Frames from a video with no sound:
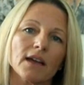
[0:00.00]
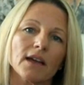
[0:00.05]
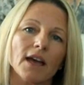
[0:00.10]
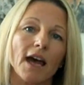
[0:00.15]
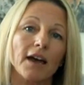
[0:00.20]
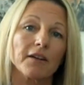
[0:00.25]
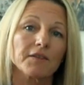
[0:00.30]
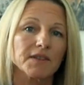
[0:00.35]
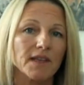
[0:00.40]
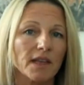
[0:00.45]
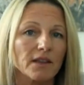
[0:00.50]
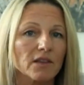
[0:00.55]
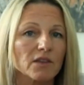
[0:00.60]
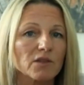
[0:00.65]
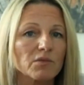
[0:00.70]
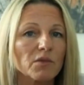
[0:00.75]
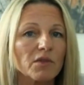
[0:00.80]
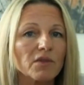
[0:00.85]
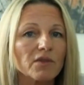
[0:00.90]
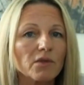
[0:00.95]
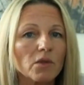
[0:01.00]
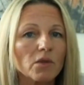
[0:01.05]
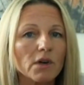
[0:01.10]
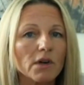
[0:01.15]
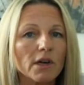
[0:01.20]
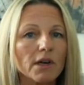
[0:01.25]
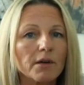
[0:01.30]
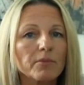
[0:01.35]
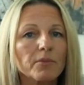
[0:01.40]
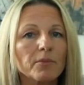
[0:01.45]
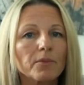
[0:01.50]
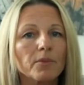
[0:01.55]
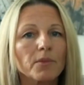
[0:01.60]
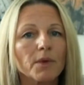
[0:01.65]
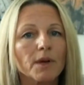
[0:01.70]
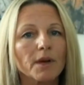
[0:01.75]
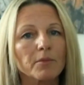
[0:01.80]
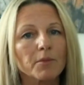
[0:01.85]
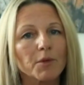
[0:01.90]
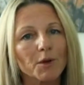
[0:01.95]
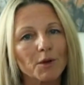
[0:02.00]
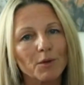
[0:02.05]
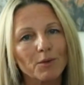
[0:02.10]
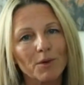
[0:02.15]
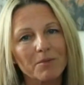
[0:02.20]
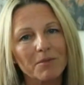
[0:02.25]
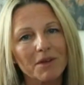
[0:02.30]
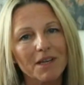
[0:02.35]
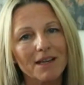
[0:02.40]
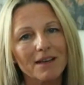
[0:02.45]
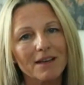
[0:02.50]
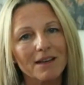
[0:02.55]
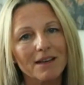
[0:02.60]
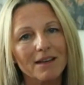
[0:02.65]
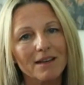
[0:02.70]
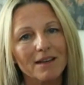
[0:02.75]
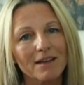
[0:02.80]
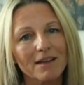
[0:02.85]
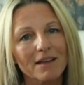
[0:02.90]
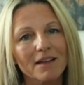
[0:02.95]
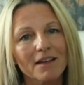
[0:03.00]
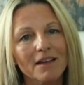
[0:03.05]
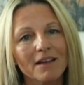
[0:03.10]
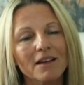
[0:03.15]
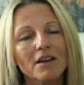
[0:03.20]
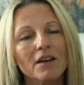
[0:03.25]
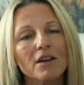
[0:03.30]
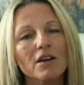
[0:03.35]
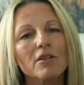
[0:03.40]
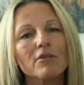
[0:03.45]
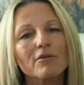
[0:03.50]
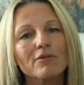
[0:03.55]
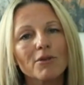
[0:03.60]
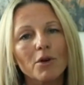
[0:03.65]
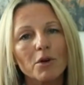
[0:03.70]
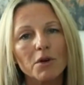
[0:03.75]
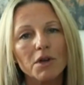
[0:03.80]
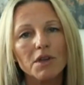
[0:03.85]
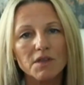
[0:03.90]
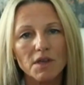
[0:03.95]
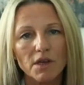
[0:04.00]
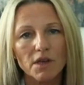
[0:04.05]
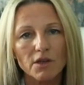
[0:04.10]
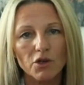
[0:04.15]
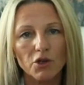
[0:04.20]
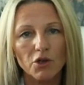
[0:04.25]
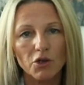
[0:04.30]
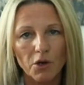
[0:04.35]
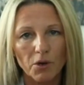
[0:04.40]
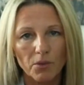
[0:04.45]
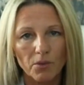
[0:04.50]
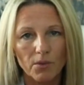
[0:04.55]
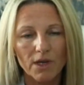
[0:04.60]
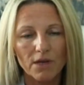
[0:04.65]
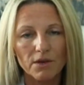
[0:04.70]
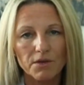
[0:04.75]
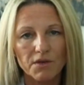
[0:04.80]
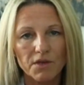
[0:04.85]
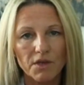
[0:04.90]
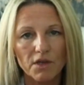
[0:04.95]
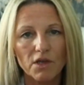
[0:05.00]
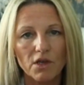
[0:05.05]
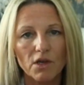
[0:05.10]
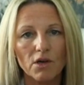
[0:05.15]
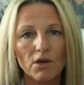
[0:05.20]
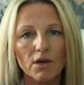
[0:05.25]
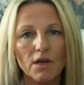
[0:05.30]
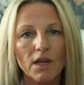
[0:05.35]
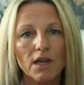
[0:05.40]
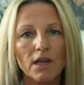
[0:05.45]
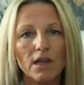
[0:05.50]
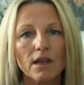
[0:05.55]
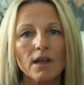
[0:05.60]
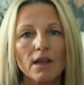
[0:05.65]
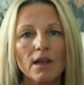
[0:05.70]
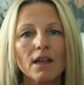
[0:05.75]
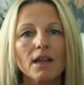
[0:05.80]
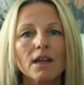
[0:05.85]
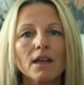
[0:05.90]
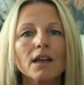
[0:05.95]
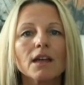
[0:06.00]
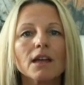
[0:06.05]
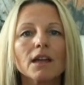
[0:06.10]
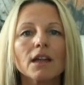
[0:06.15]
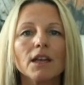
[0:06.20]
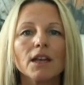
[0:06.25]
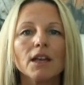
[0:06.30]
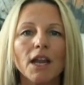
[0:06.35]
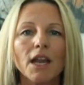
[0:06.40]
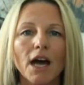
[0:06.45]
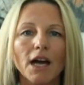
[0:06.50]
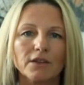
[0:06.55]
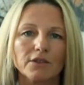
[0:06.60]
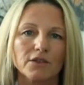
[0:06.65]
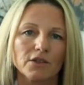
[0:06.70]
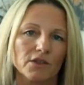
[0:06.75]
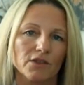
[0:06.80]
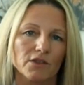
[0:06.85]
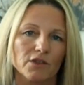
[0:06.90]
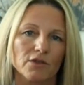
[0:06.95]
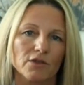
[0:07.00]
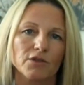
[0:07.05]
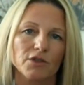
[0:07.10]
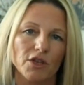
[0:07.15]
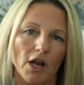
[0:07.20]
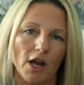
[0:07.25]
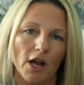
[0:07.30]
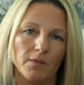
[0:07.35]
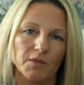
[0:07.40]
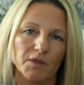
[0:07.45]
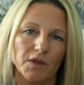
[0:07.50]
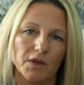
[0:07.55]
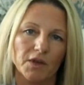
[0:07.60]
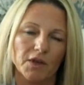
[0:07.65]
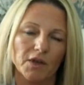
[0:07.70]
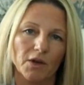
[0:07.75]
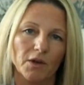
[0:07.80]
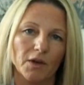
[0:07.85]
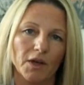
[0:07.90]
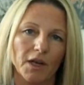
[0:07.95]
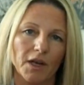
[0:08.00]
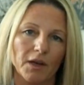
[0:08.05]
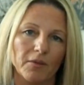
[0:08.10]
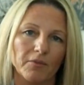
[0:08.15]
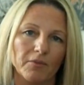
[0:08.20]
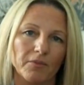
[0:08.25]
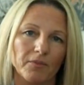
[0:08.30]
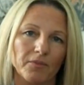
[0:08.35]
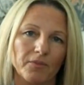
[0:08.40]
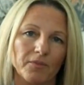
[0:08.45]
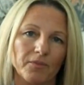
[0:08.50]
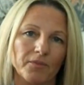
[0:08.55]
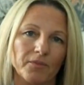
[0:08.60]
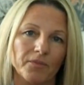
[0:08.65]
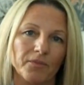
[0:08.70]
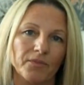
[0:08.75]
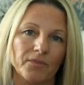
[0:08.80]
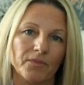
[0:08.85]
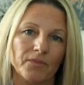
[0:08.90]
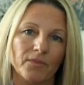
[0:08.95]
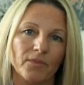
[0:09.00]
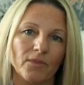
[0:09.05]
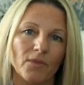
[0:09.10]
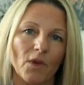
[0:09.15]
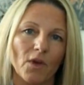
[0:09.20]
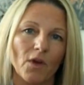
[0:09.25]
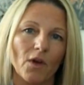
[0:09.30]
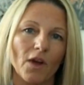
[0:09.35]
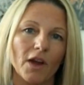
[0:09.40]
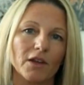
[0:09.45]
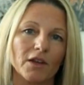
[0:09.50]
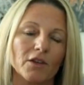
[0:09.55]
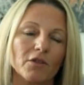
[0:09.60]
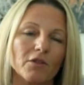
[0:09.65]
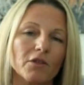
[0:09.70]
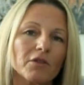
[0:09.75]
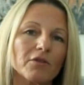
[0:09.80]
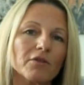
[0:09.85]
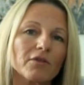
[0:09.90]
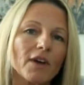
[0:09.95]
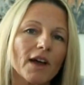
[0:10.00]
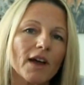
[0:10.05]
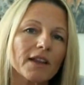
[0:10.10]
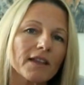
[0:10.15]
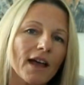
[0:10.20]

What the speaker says: I've said this before, but I'm going to repeat it. Focus on your career security, not just your job security. All right. You can find